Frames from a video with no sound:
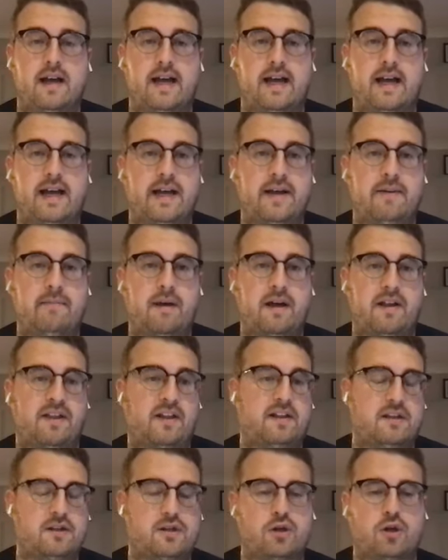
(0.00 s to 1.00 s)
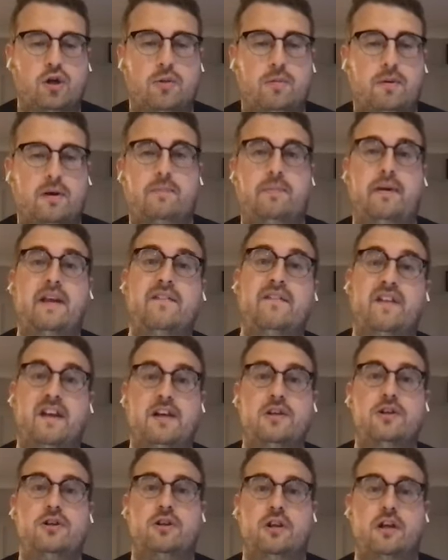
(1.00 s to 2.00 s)
Um, I think there's a couple of big
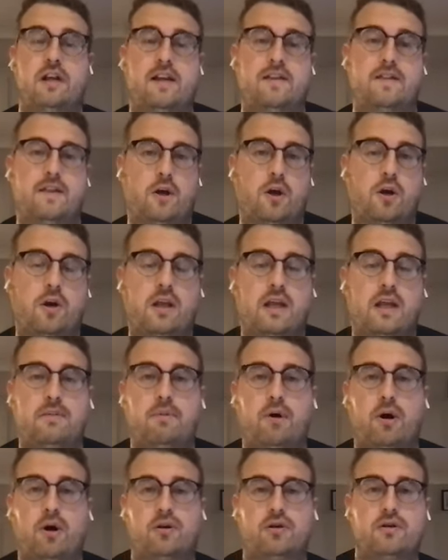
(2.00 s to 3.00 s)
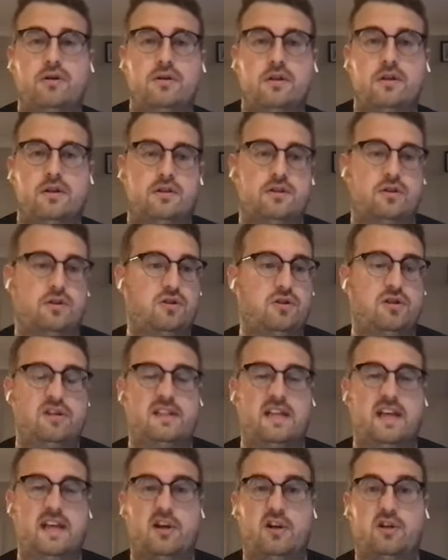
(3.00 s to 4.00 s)
fish in the non league pond, such
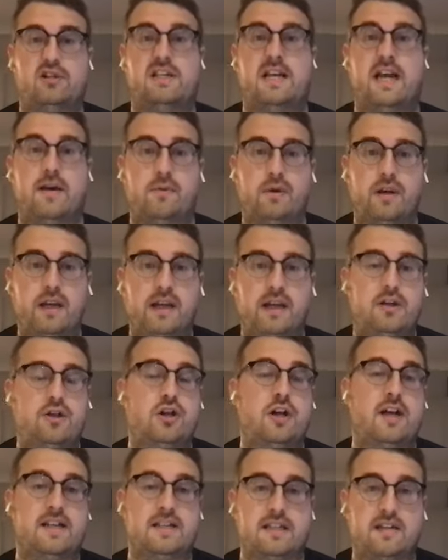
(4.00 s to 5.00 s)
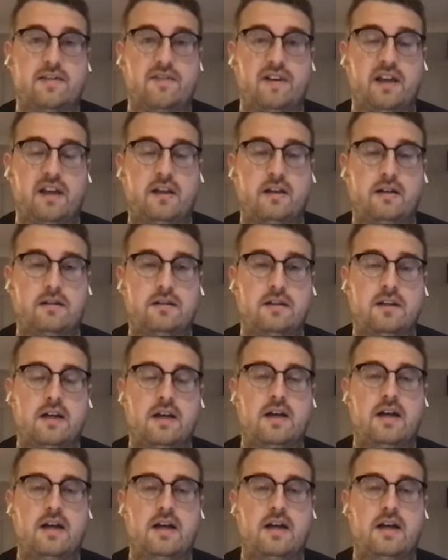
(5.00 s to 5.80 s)
as uh, Notts County, Chesterfield,